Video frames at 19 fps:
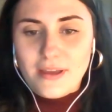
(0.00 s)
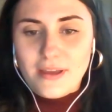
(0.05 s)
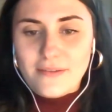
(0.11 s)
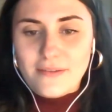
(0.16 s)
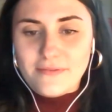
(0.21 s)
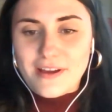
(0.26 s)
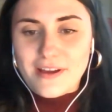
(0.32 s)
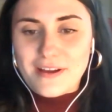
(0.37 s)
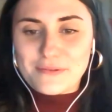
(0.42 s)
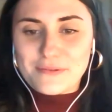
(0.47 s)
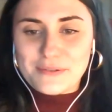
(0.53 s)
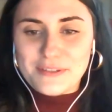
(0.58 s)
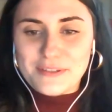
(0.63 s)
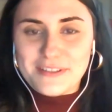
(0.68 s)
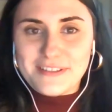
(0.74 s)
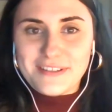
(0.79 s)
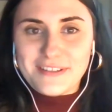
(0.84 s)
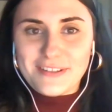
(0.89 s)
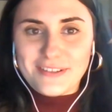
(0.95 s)
have a
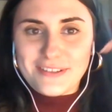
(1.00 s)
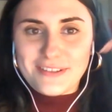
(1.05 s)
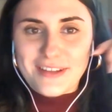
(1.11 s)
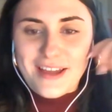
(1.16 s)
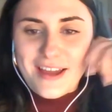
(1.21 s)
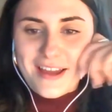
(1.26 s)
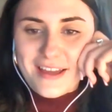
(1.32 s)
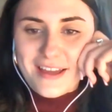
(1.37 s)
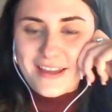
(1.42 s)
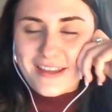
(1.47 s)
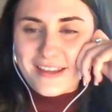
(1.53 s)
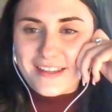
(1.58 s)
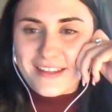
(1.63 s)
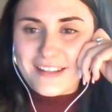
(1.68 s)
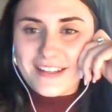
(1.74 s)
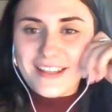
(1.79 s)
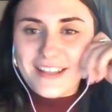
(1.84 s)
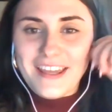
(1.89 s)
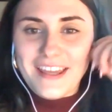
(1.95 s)
question,
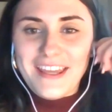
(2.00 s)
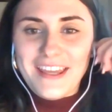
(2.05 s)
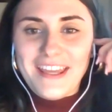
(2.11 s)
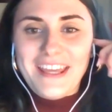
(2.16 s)
and